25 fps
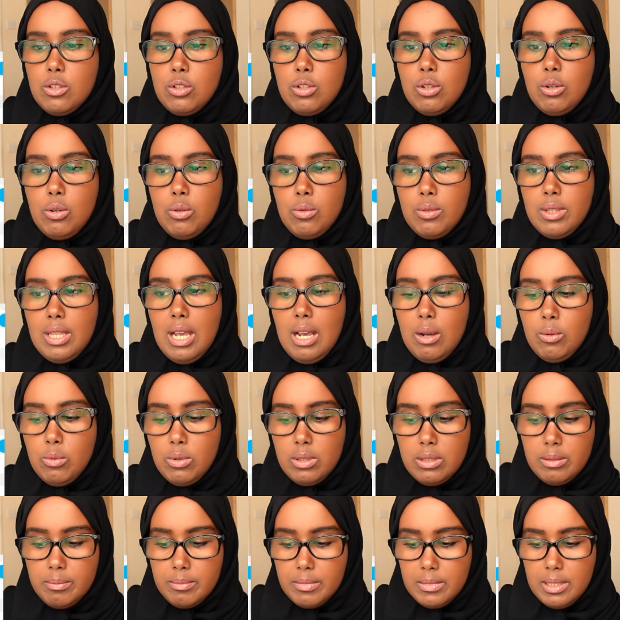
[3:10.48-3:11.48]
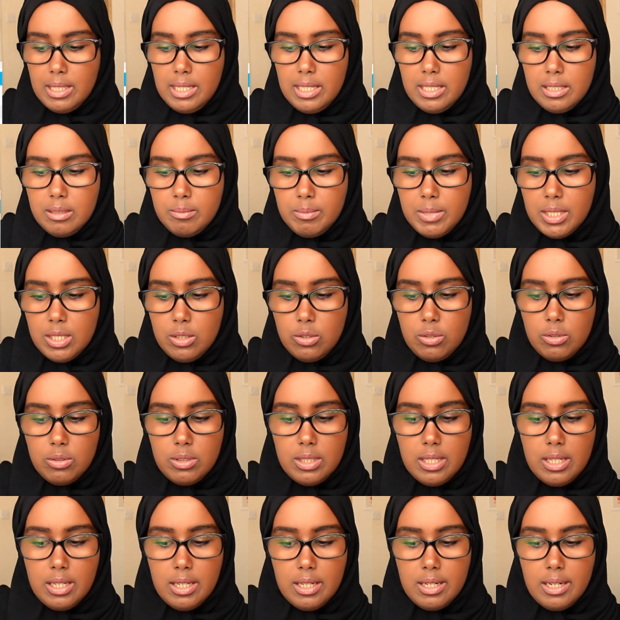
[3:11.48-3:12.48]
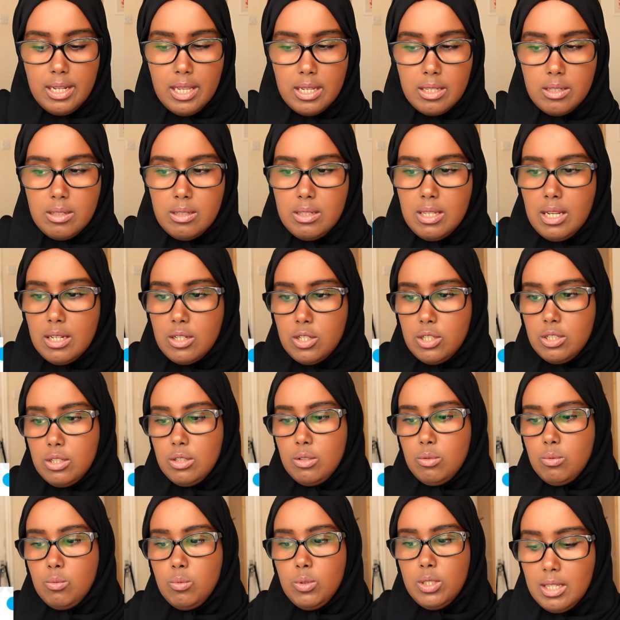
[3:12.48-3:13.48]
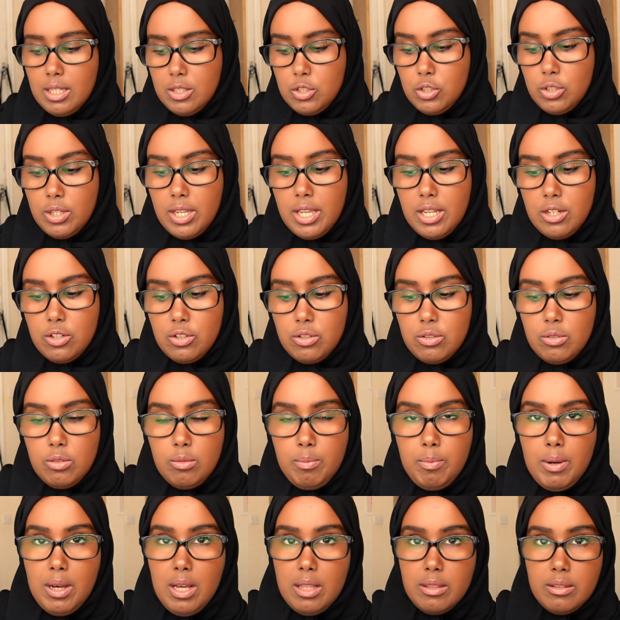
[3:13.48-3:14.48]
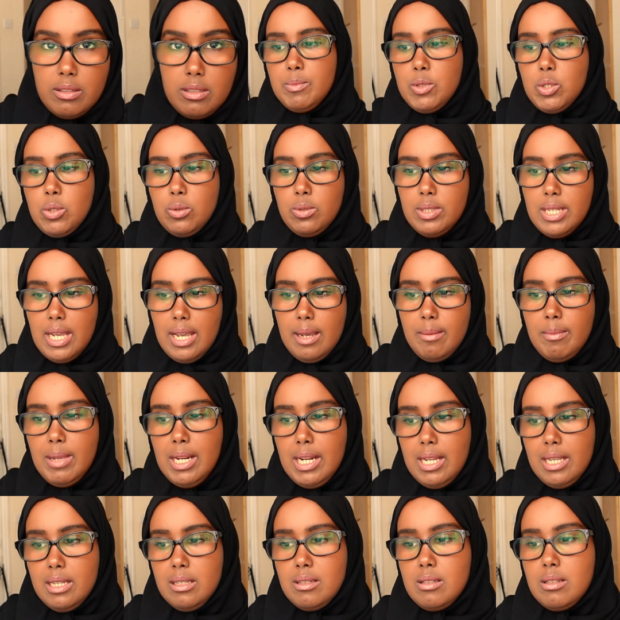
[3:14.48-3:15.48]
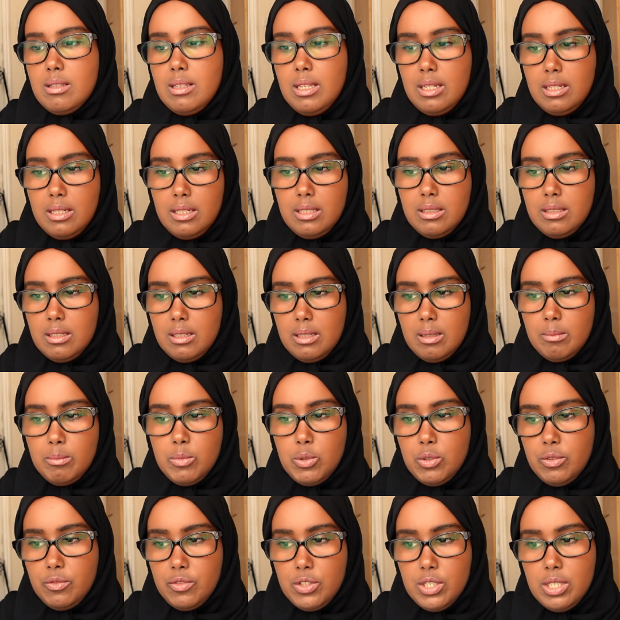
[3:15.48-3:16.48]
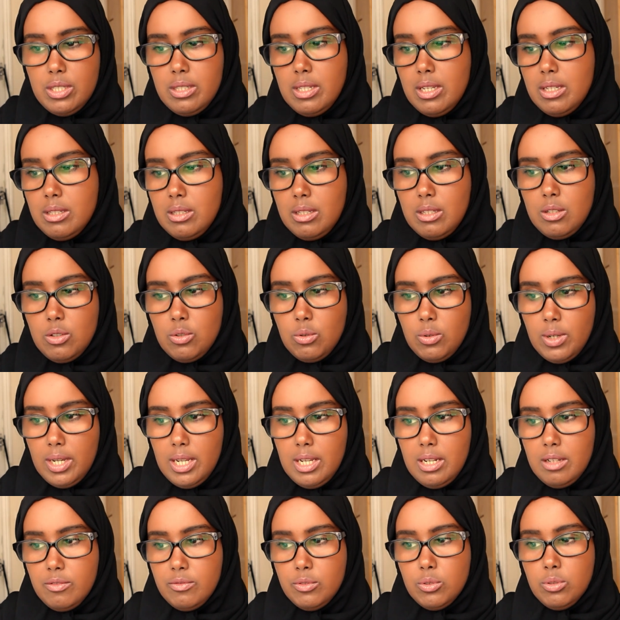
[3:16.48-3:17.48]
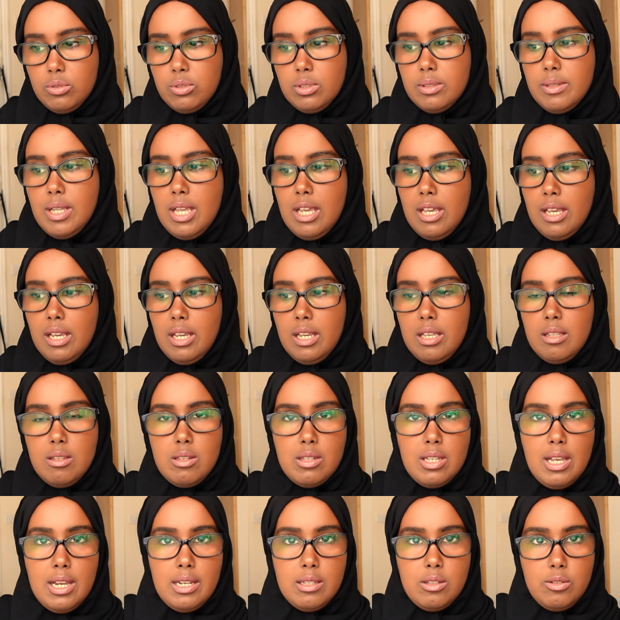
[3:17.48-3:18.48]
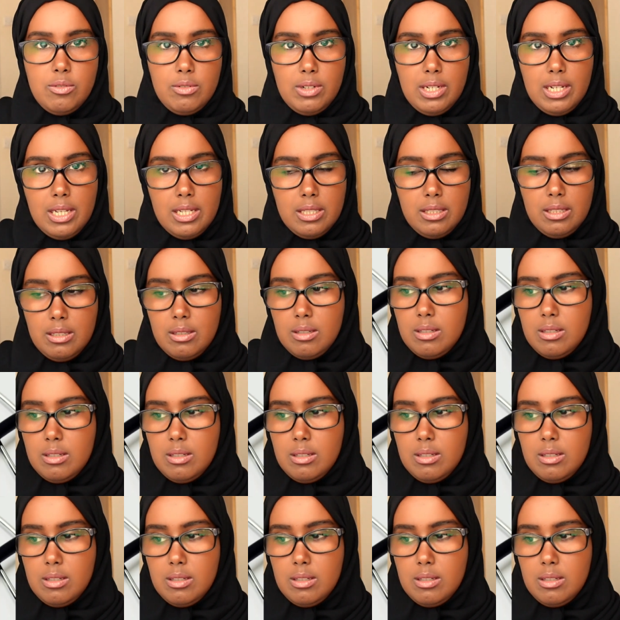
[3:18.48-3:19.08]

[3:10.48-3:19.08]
So that will lead me to the next section with education path. So the M L As, they need a number of G C S Es or A levels in science-related